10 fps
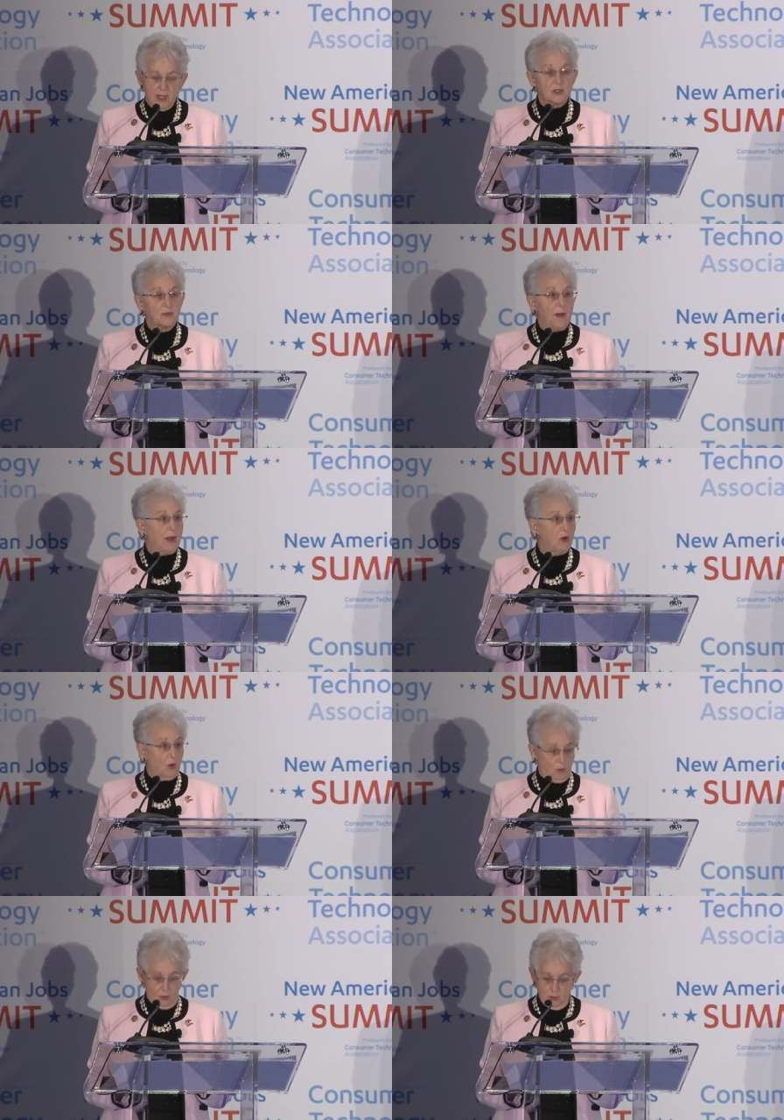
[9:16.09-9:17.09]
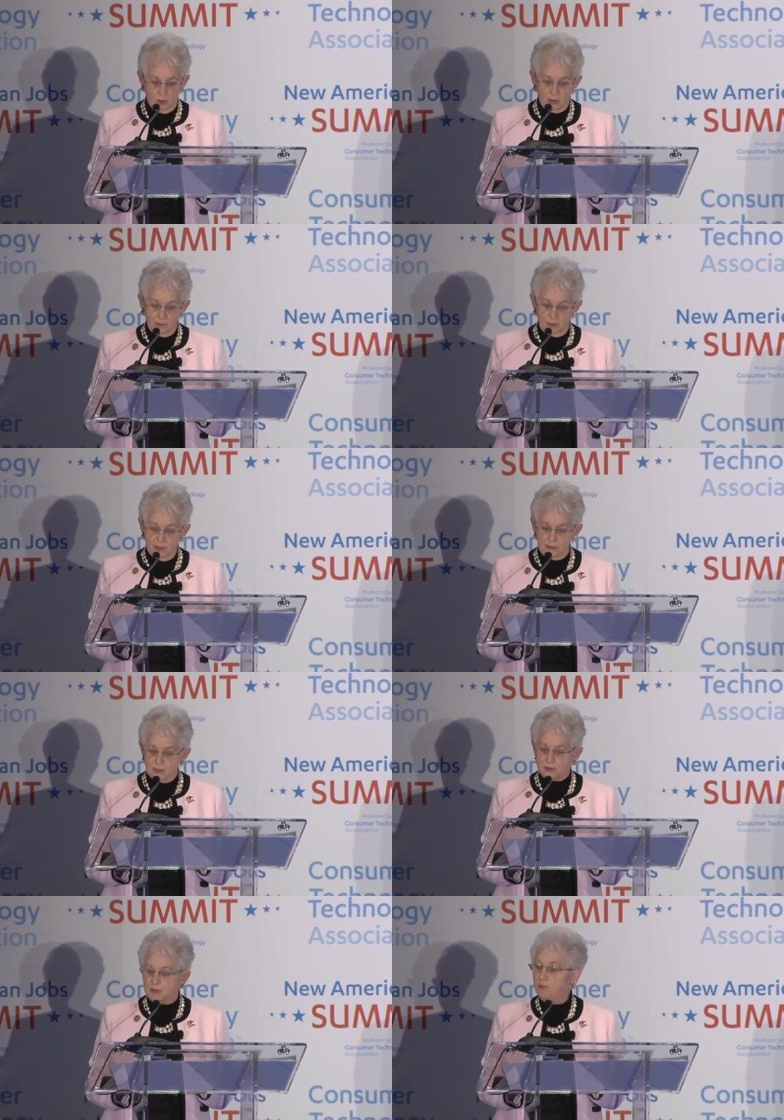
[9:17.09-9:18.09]
It's my hope we will complete
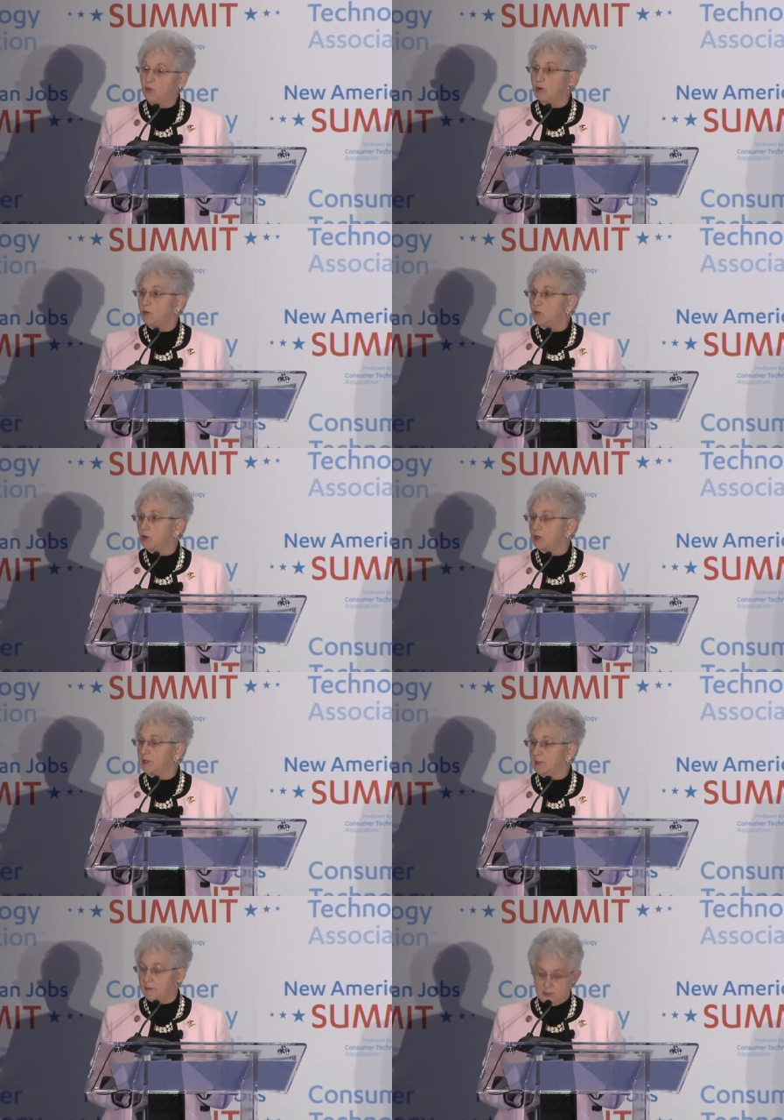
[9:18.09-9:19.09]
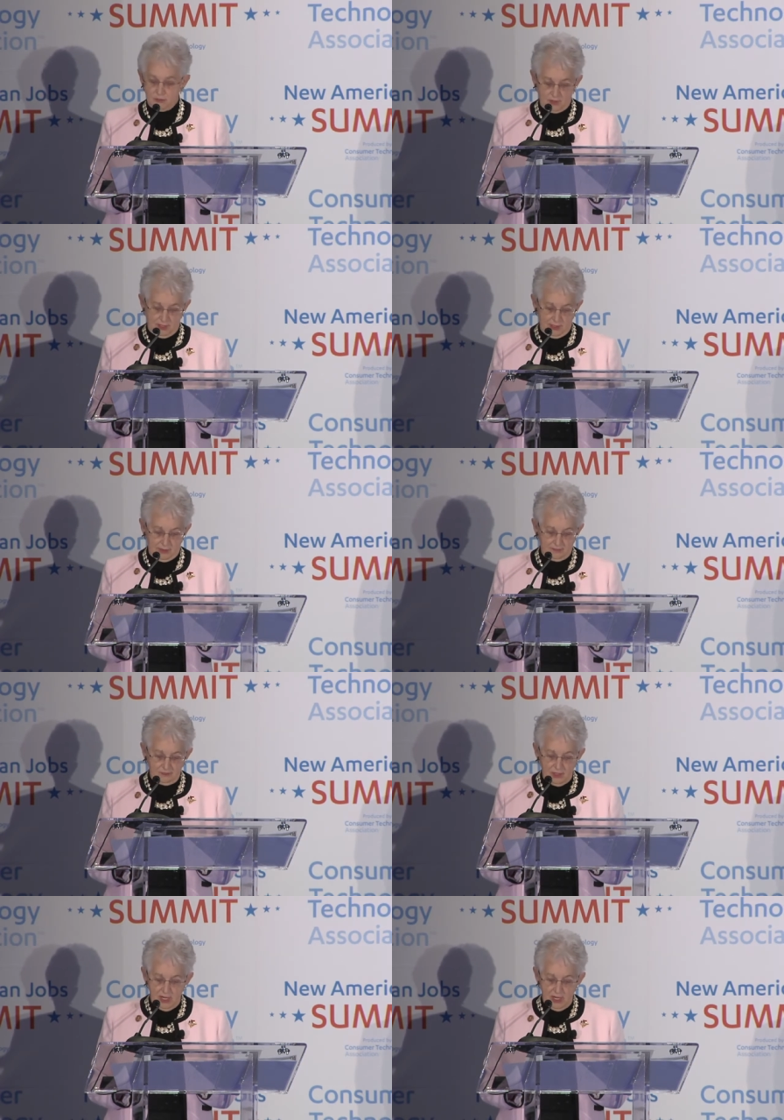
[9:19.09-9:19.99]
this important work in the months ahead.